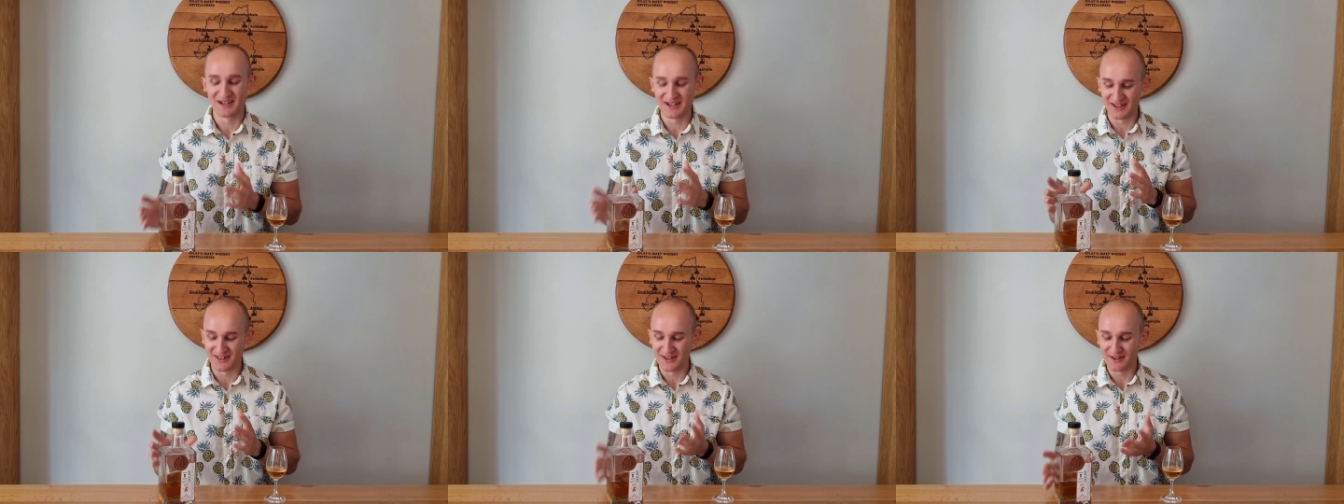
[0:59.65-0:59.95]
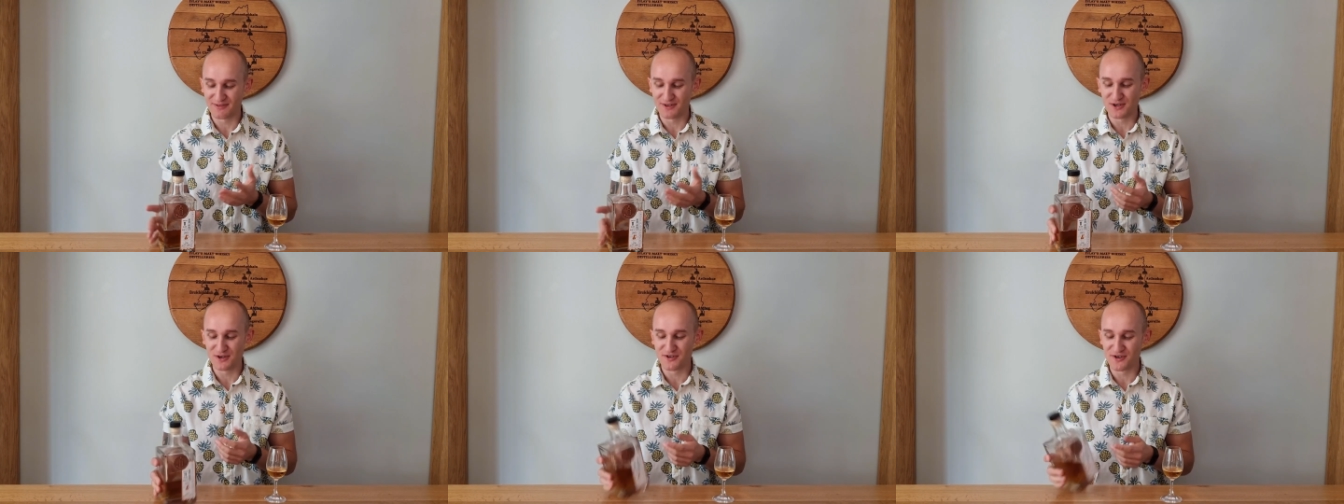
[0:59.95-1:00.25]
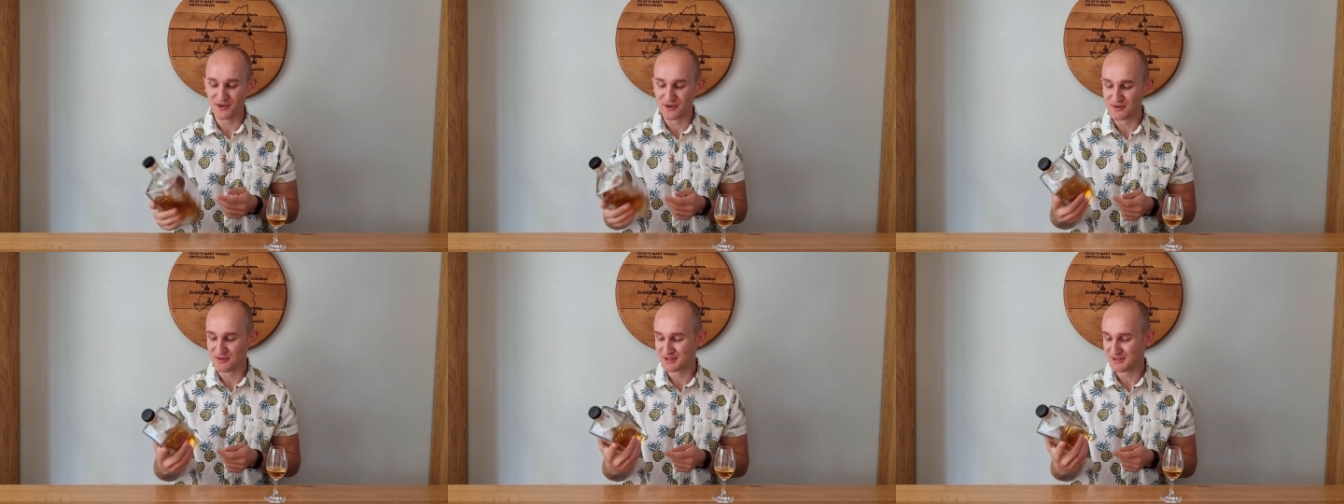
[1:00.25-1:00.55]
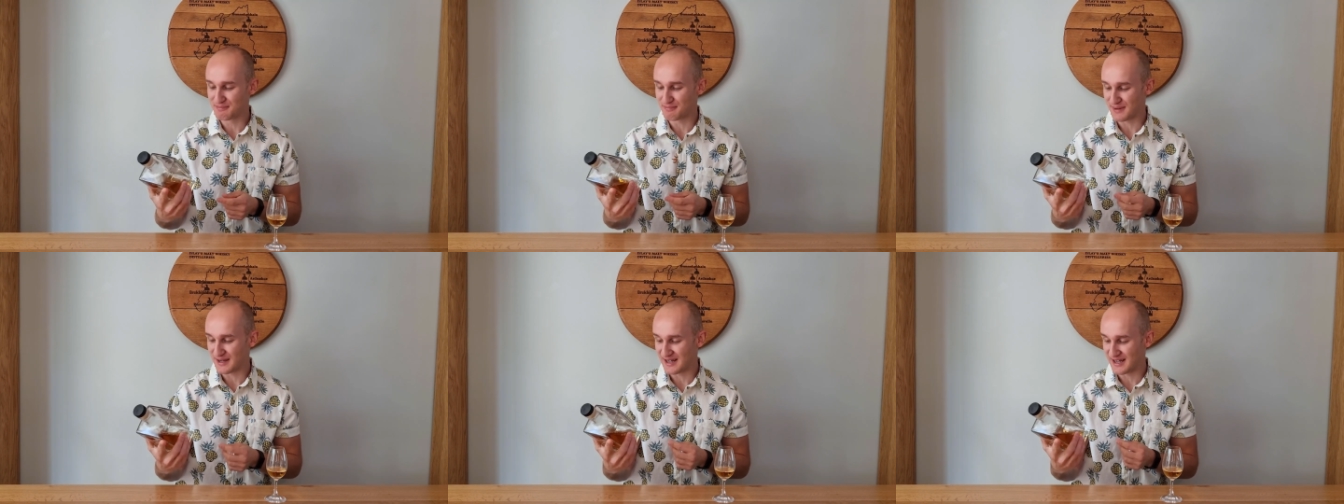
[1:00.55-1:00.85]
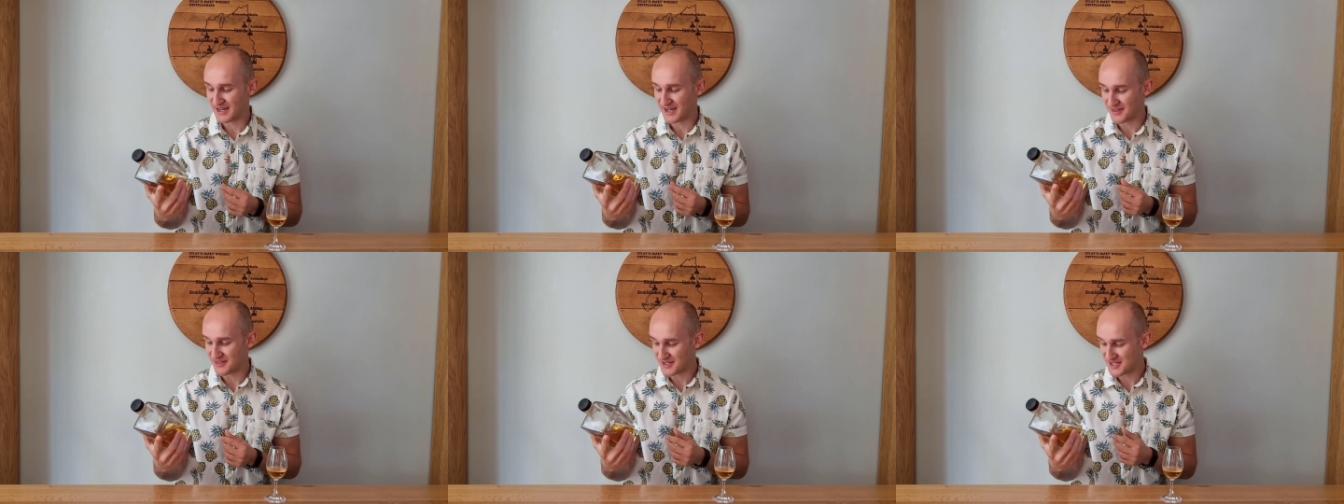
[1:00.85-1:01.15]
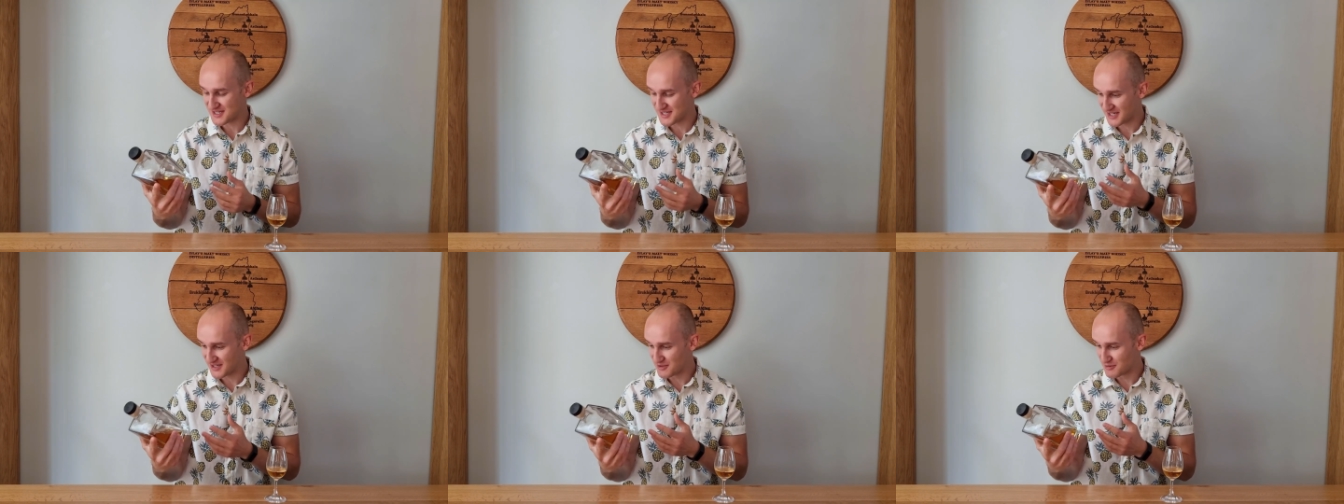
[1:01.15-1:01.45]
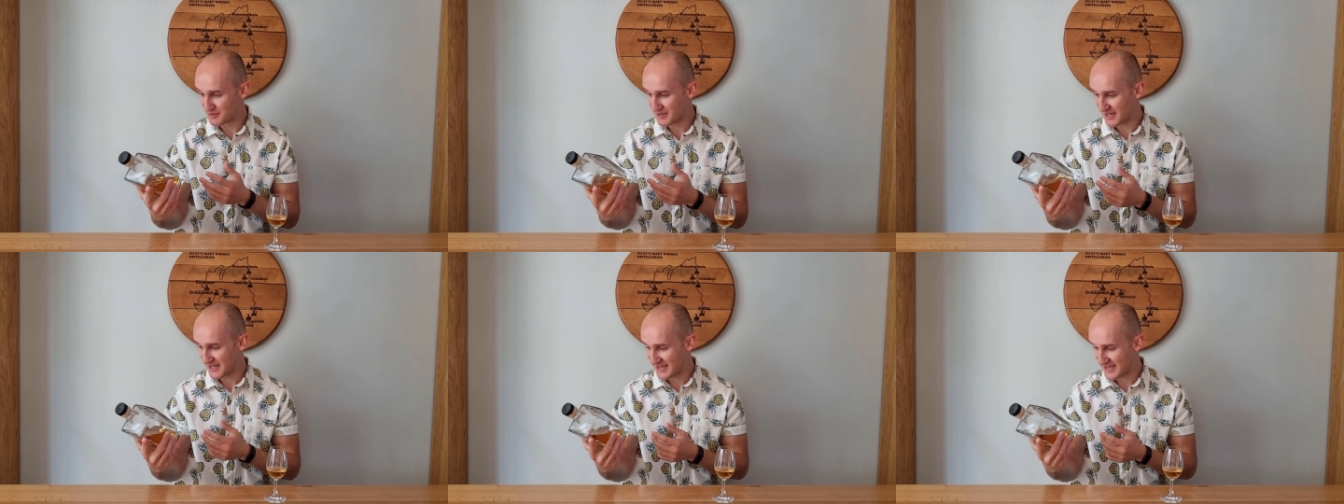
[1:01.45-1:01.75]
11 year old by The Single
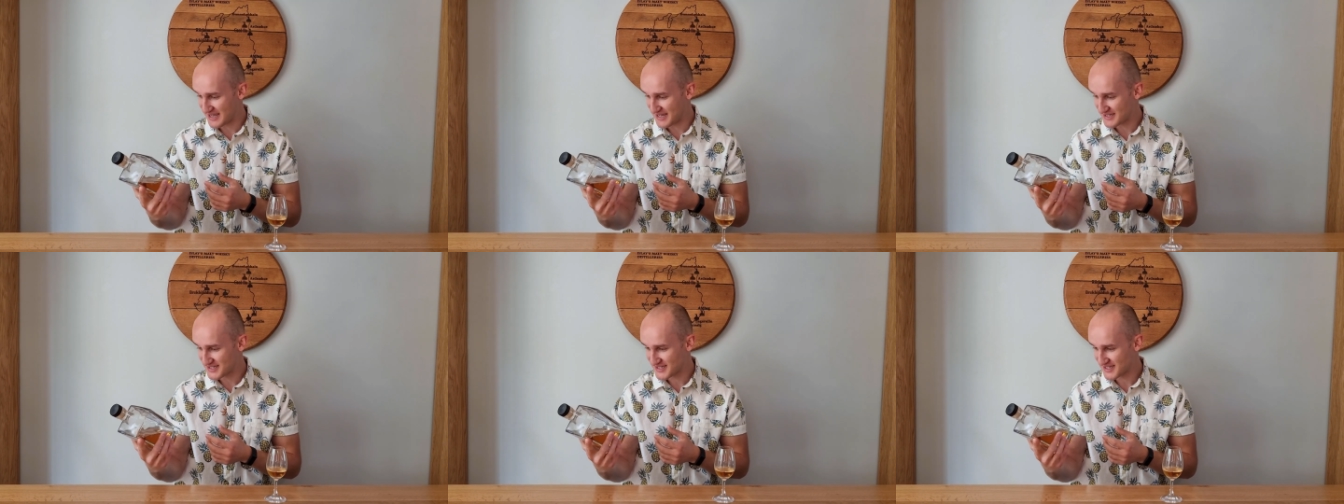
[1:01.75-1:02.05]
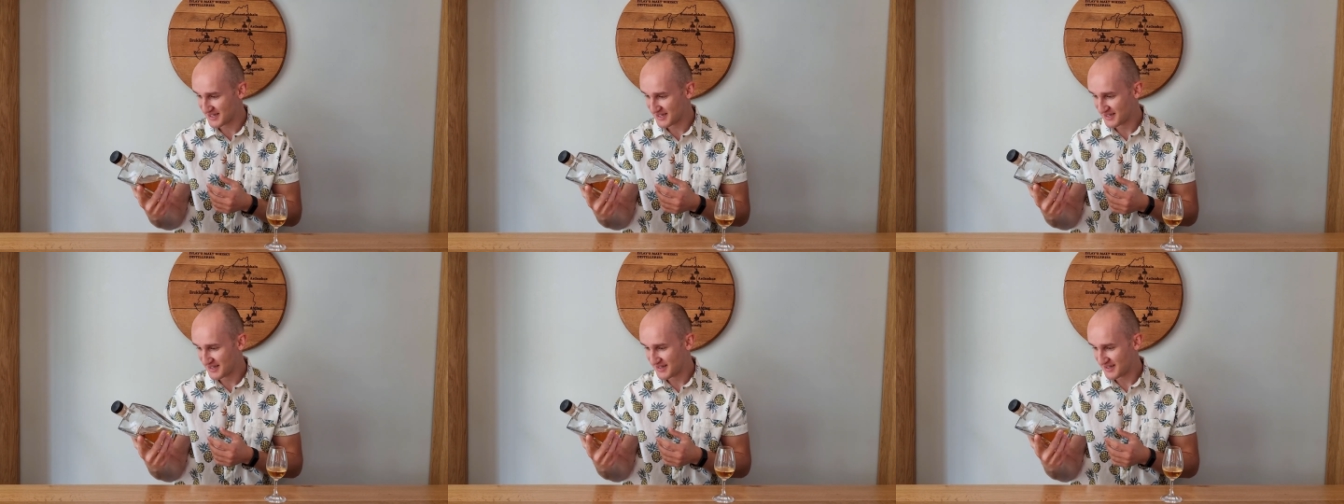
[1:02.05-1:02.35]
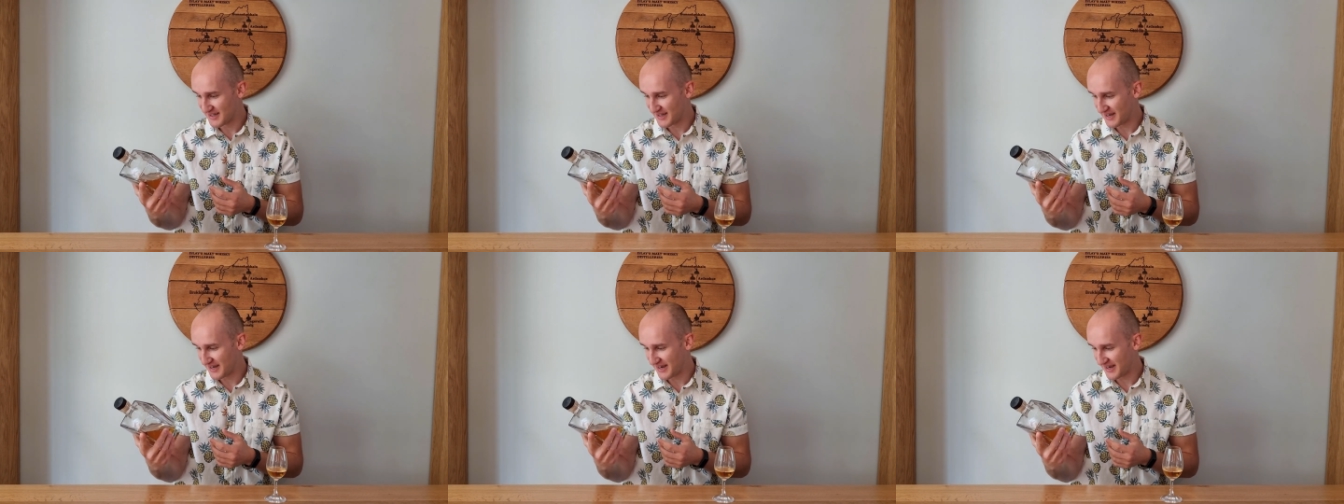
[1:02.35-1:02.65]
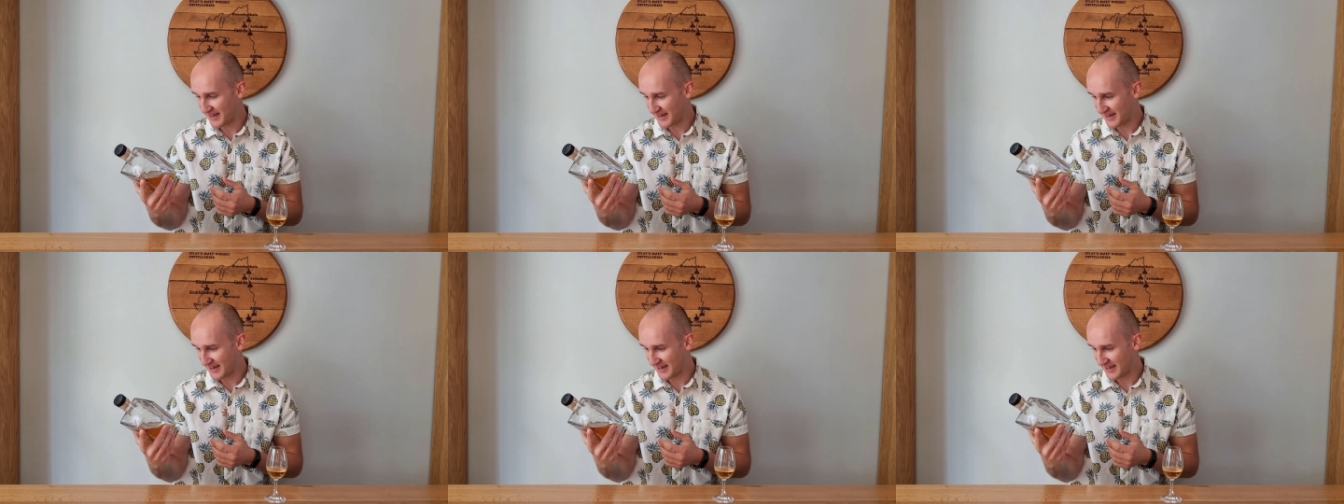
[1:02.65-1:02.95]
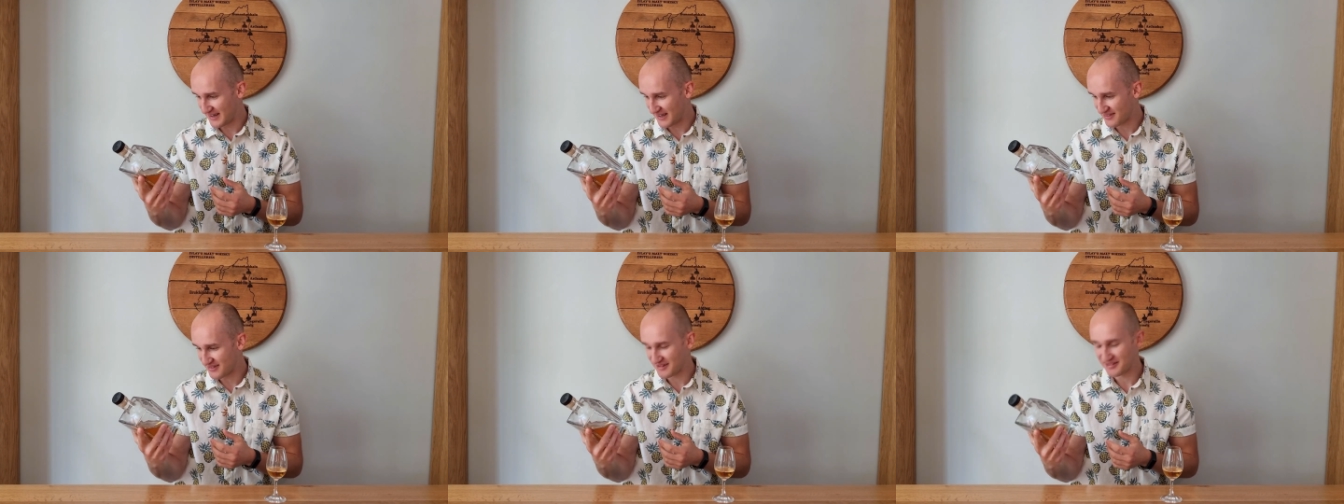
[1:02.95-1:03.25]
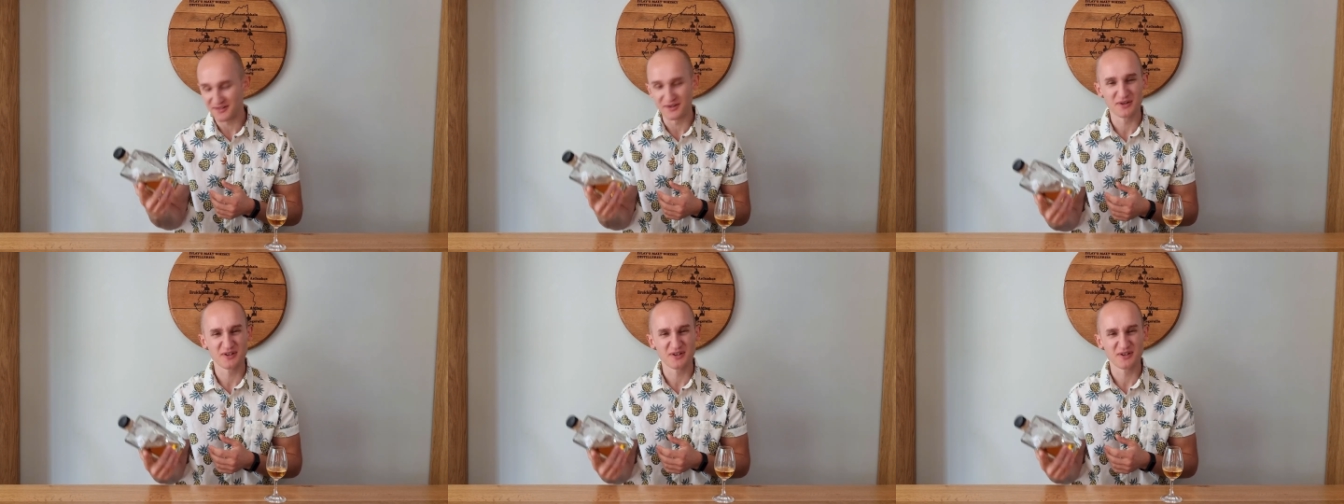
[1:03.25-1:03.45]
Cask. Uh, I think they're